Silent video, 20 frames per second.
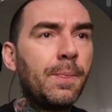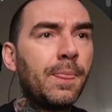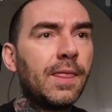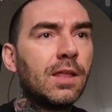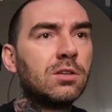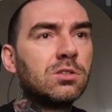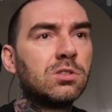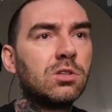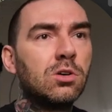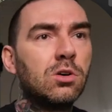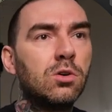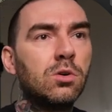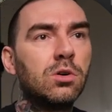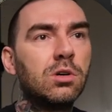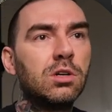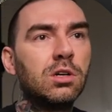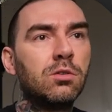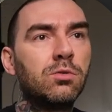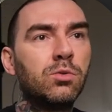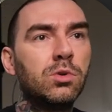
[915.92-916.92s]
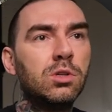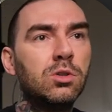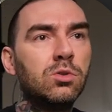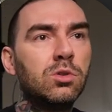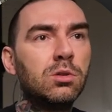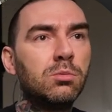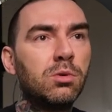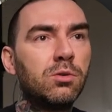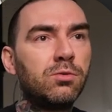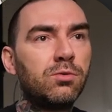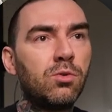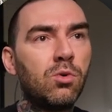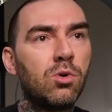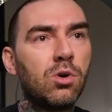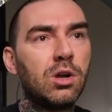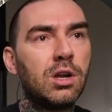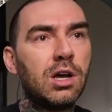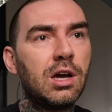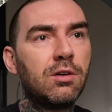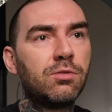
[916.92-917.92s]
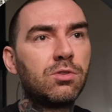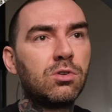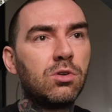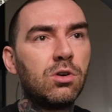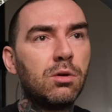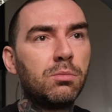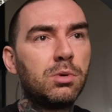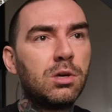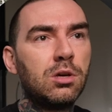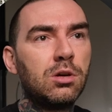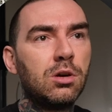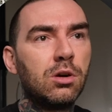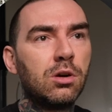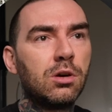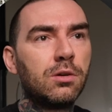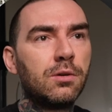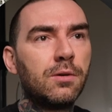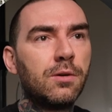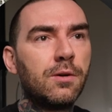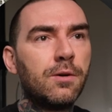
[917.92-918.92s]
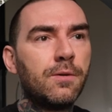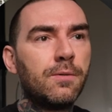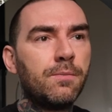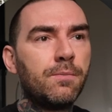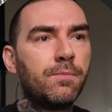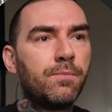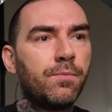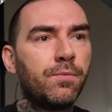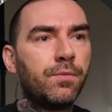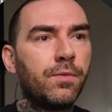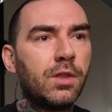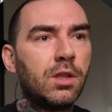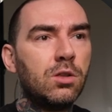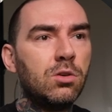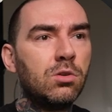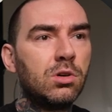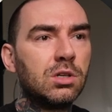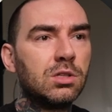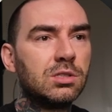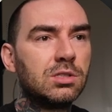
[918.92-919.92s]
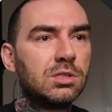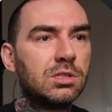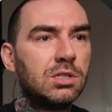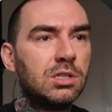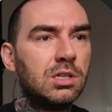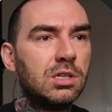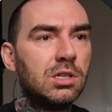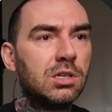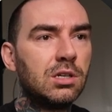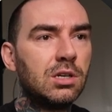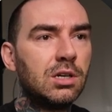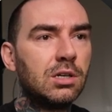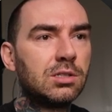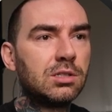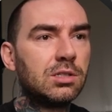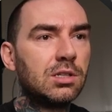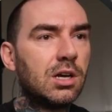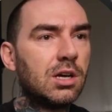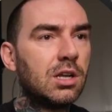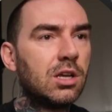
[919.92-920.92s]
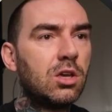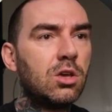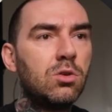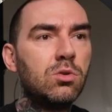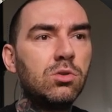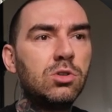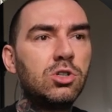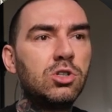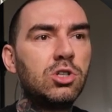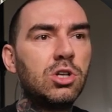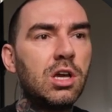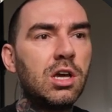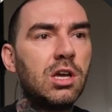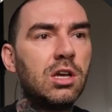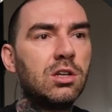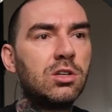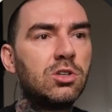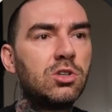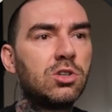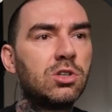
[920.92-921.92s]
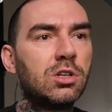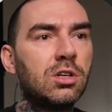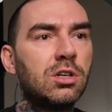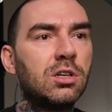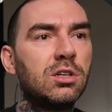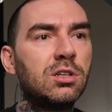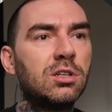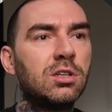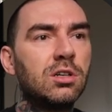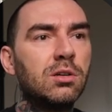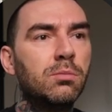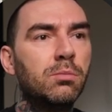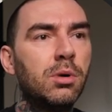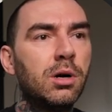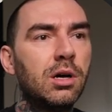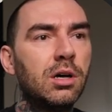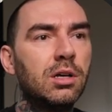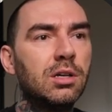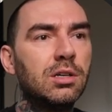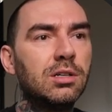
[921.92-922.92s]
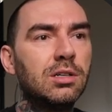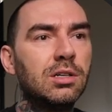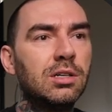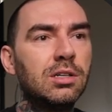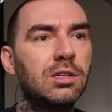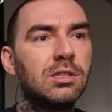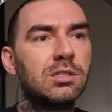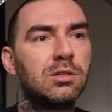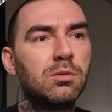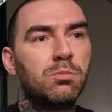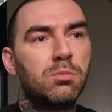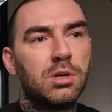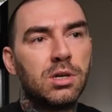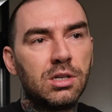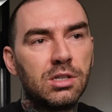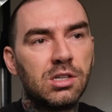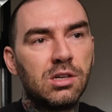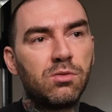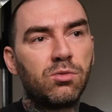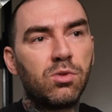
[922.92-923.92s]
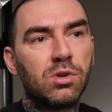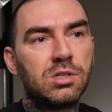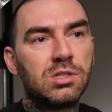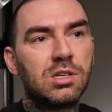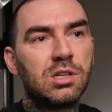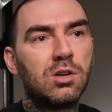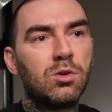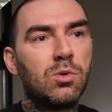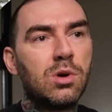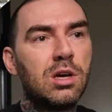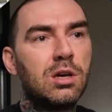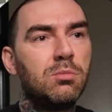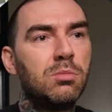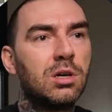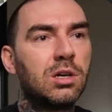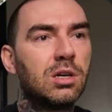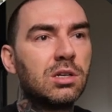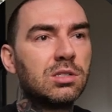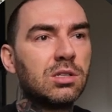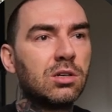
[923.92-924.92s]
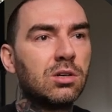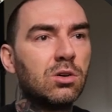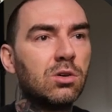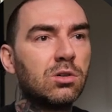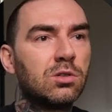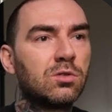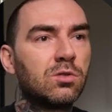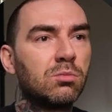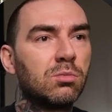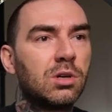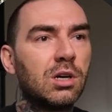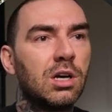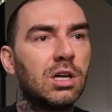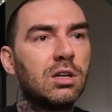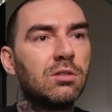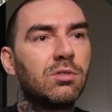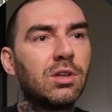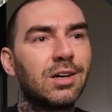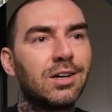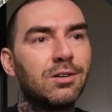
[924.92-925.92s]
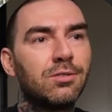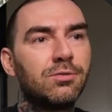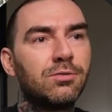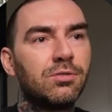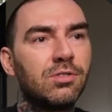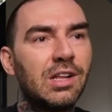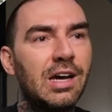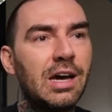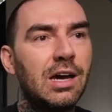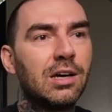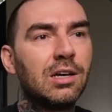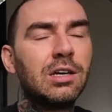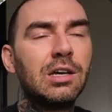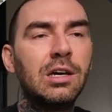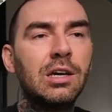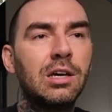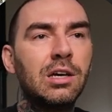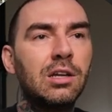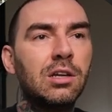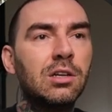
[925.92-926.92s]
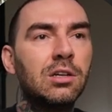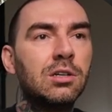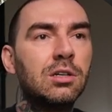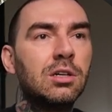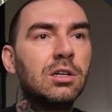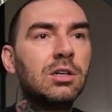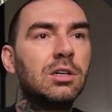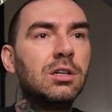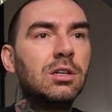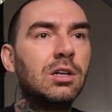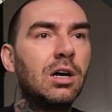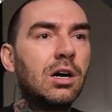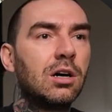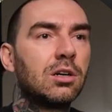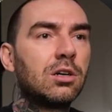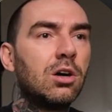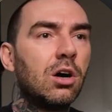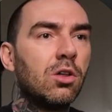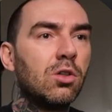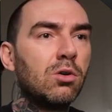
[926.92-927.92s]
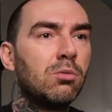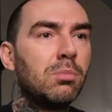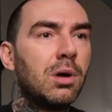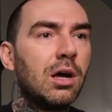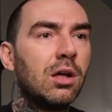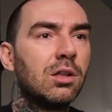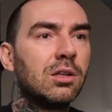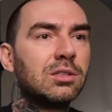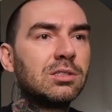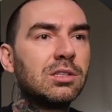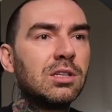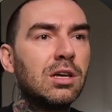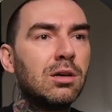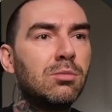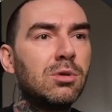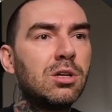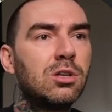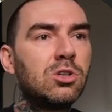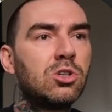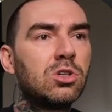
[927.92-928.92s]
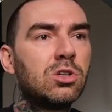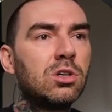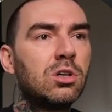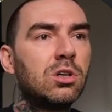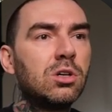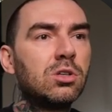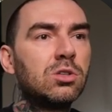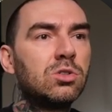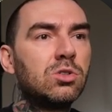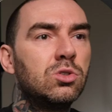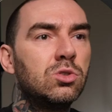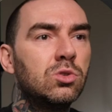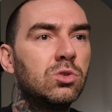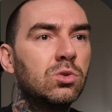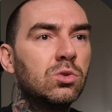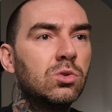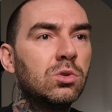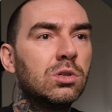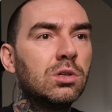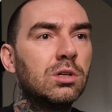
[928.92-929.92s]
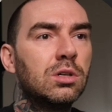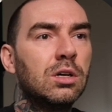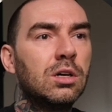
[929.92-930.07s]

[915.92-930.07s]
So if we do the before and after up here, you can see it's not a huge change, but it is a big difference in a way because it goes from kind of like a flat and not color balanced image to